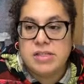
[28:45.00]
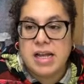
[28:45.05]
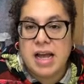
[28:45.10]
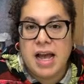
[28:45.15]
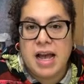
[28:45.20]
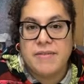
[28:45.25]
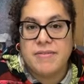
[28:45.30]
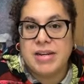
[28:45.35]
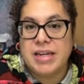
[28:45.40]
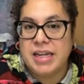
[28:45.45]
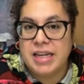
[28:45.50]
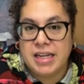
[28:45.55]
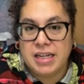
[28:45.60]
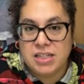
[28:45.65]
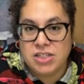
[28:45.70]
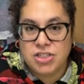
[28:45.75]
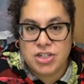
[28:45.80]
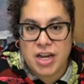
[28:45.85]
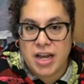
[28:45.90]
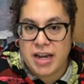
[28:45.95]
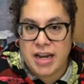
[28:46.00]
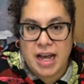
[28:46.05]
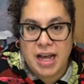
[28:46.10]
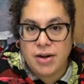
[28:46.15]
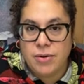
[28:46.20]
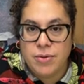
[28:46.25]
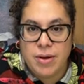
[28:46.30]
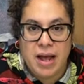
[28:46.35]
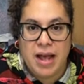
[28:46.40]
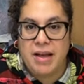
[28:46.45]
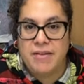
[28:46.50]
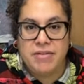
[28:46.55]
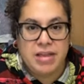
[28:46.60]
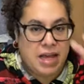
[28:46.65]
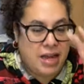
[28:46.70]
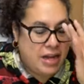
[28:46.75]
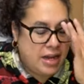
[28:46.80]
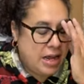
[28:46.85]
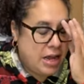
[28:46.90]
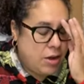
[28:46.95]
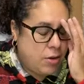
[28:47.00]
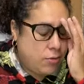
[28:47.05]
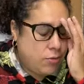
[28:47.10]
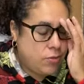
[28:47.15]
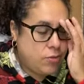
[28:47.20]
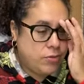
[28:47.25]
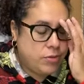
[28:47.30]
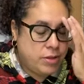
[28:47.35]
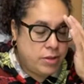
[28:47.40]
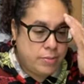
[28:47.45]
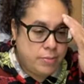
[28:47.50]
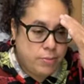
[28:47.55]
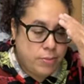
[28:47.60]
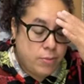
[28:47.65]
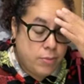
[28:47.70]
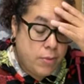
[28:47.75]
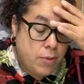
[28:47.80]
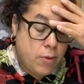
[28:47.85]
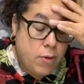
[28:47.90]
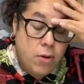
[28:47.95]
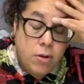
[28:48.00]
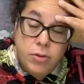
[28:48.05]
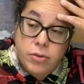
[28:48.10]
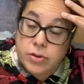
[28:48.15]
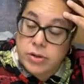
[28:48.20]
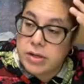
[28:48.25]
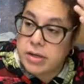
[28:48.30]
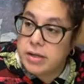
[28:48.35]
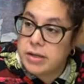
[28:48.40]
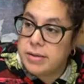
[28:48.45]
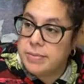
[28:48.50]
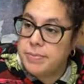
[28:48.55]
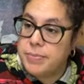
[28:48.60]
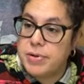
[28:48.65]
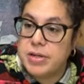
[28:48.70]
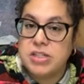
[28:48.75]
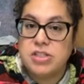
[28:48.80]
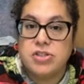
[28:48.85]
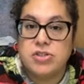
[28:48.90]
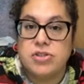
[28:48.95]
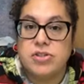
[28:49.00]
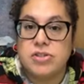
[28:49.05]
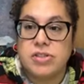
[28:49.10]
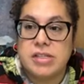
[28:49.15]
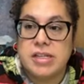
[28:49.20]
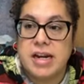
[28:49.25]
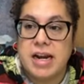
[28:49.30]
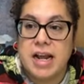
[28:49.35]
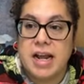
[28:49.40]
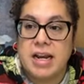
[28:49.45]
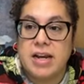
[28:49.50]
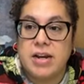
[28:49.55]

to have an inkjet. I don't have that now. All the printers that I